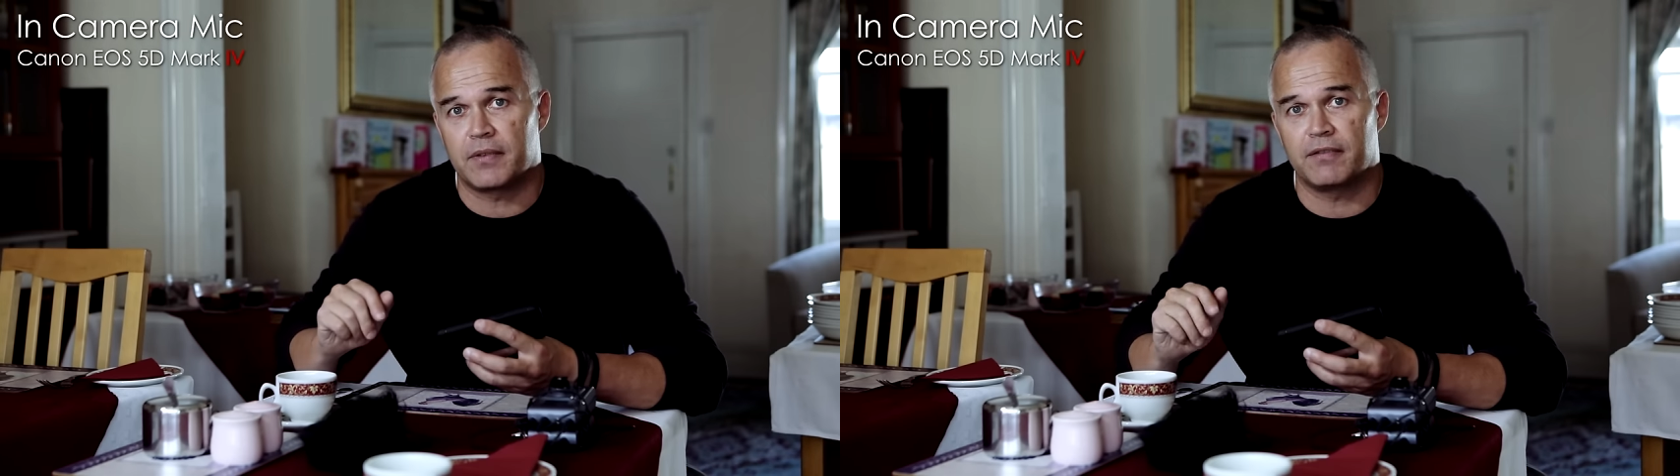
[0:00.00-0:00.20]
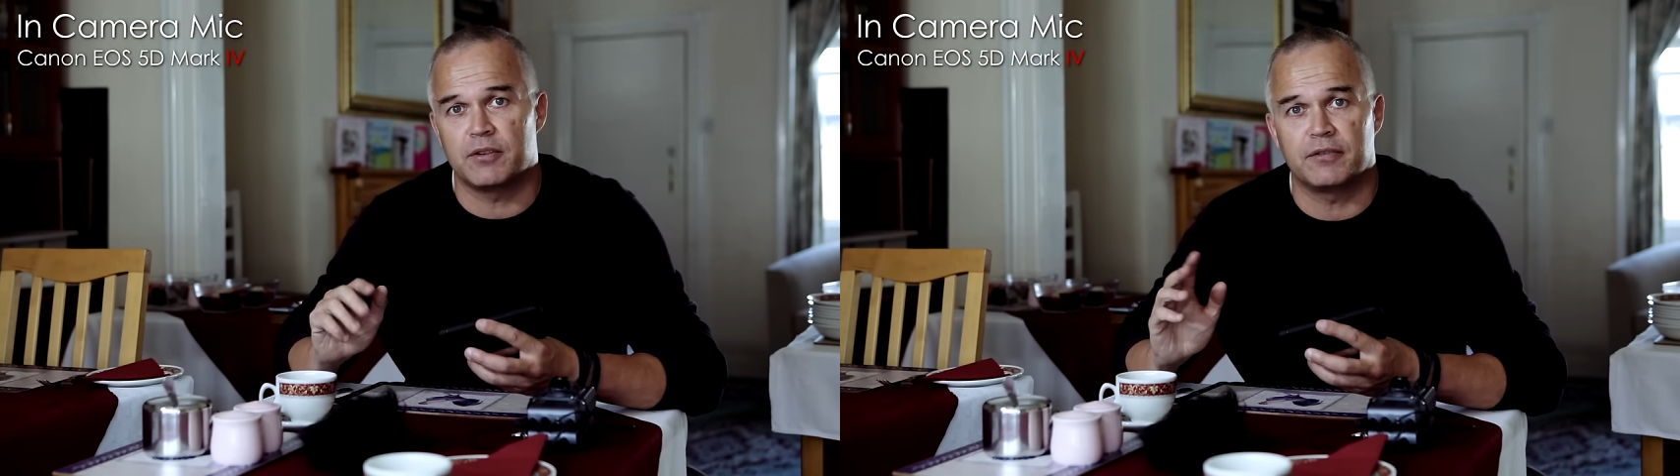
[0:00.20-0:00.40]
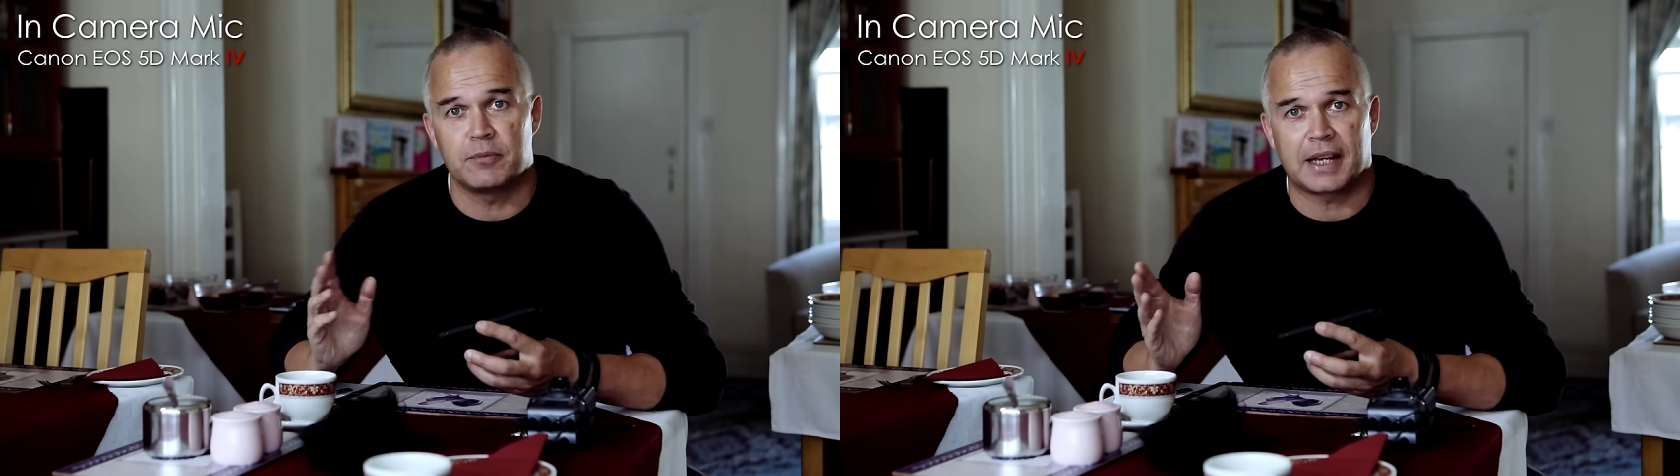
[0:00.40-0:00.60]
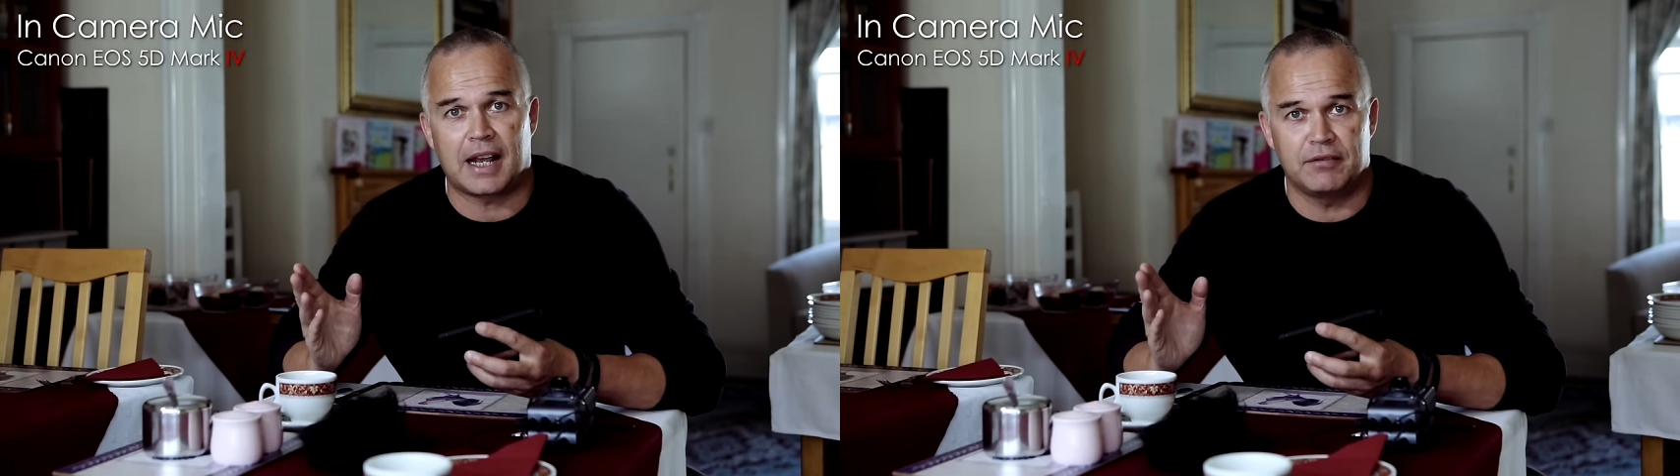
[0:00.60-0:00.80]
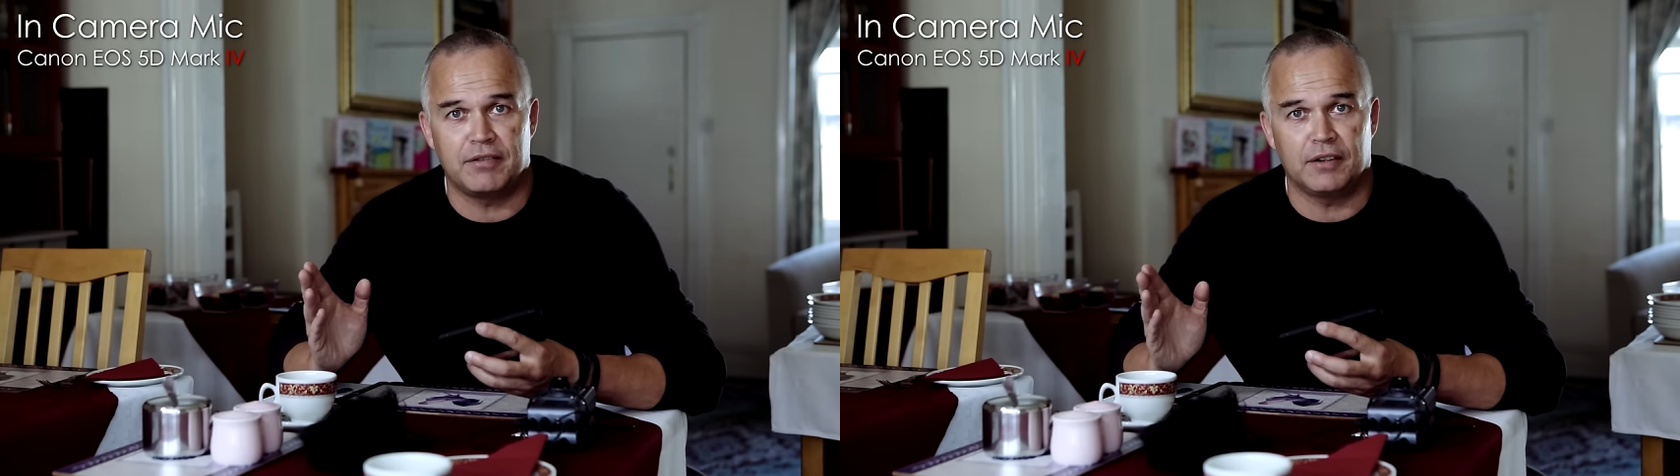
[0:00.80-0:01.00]
for, from the
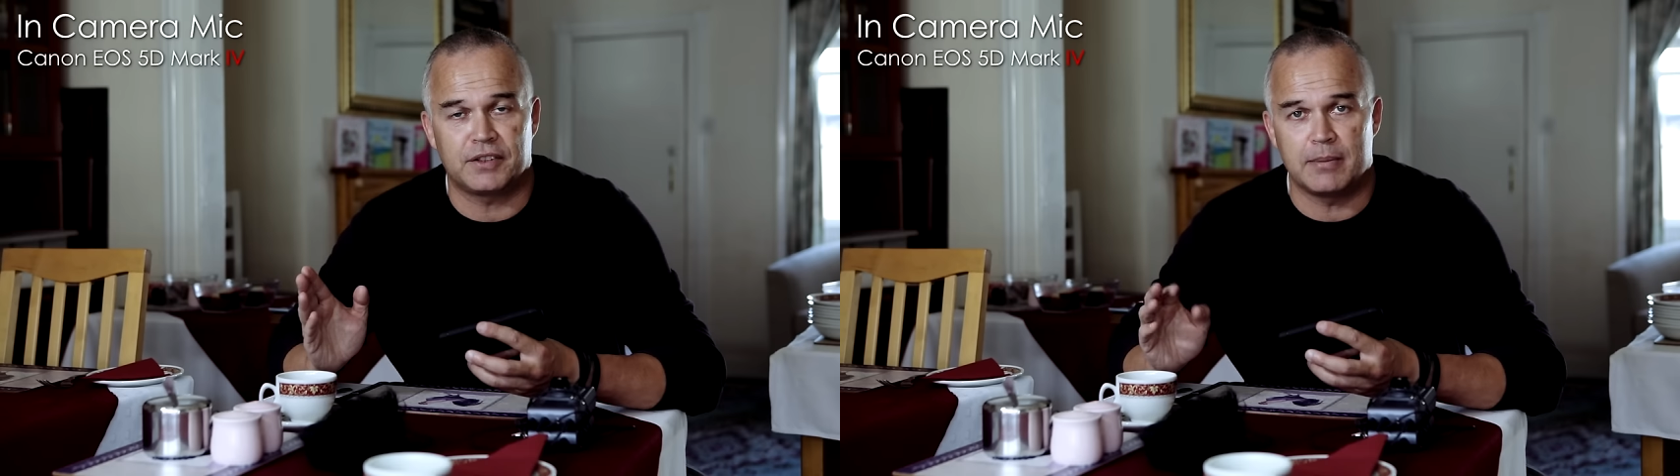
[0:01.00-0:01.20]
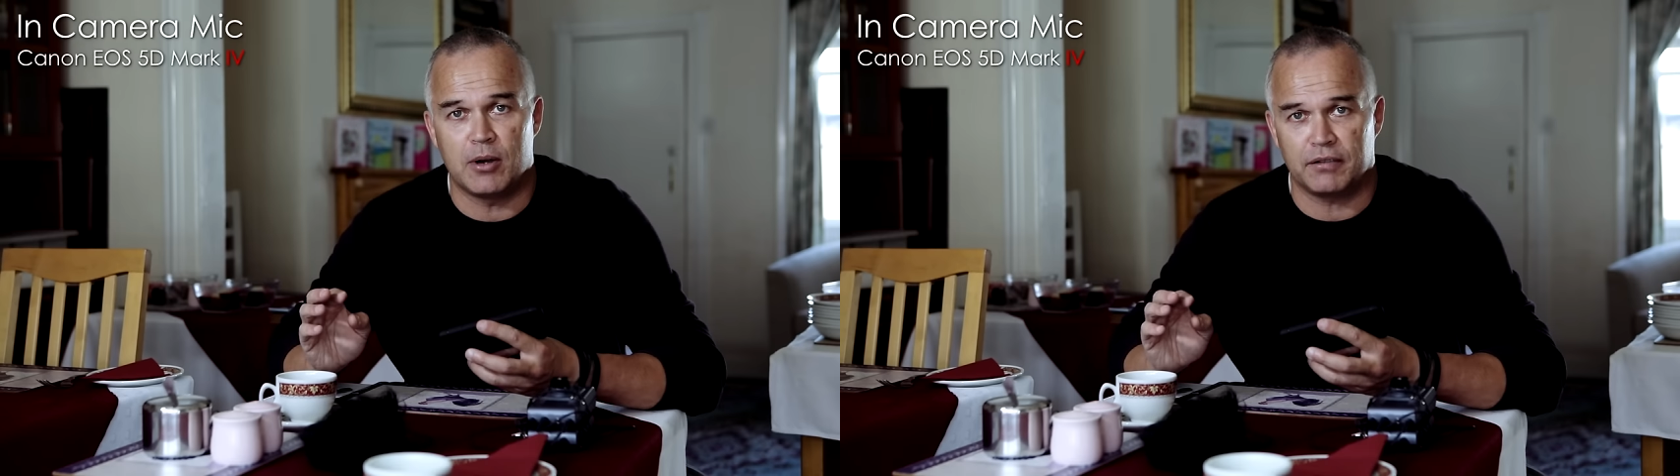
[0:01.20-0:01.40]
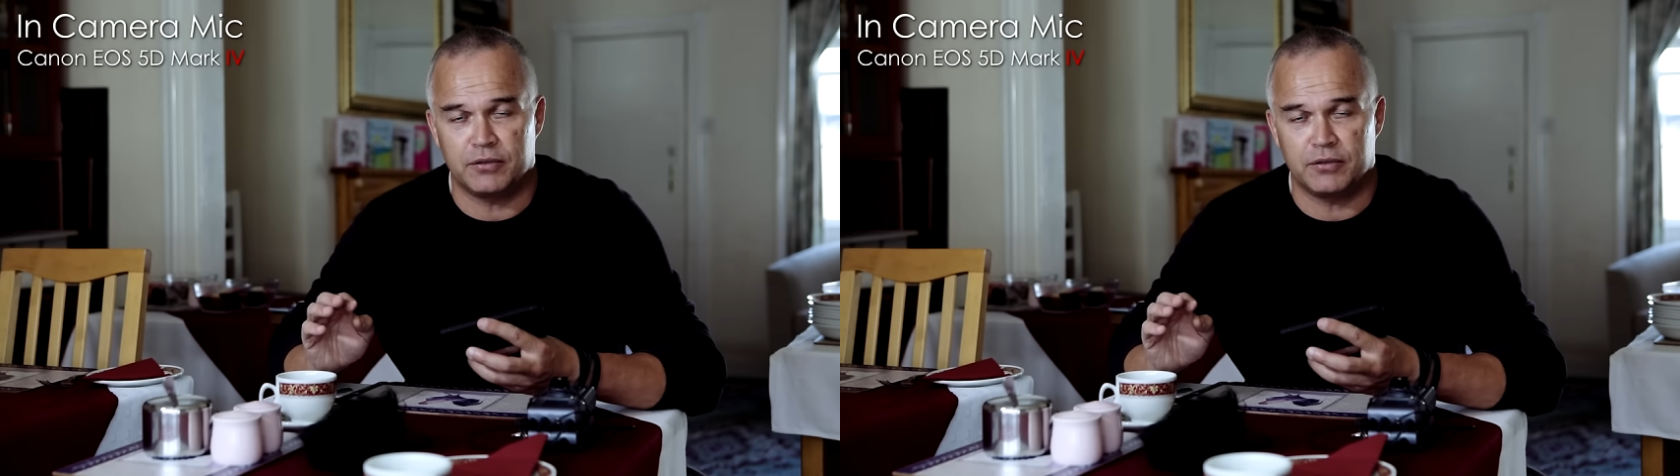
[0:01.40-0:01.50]
Canon 5D Mark